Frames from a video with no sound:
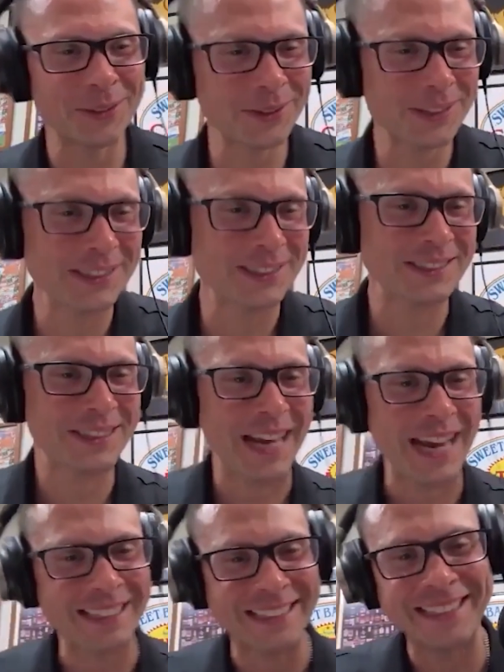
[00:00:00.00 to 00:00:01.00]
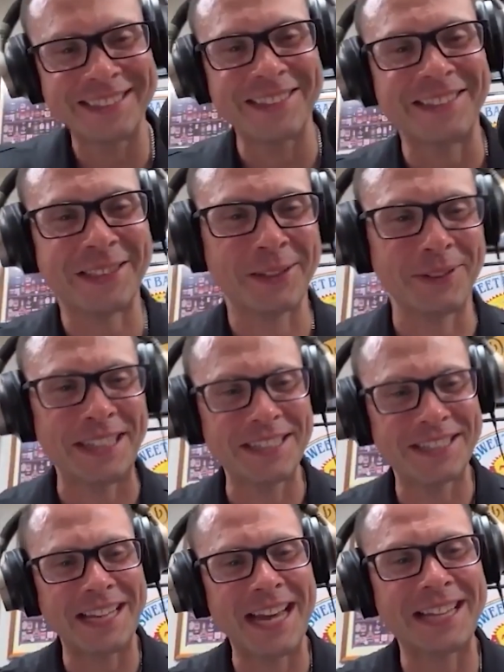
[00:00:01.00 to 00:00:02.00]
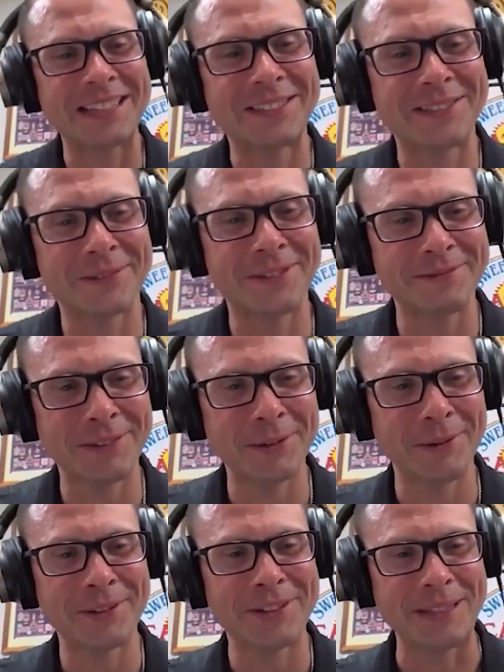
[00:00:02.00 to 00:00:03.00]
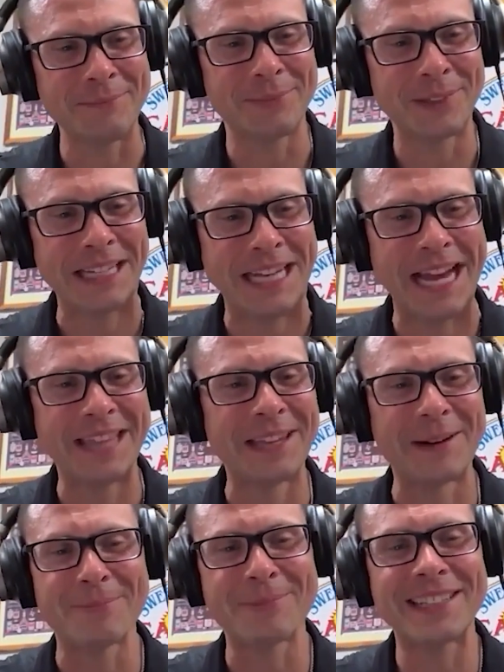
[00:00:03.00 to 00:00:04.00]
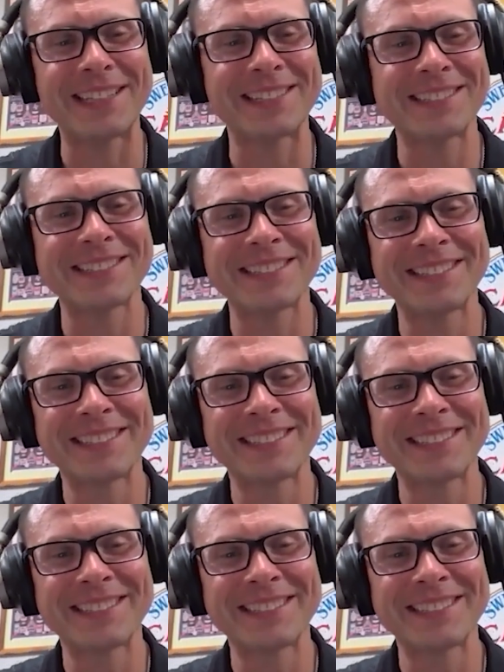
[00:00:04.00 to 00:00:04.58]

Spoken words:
Totally jacked it. Just screenshotted, screen recorded it, and put it on their page.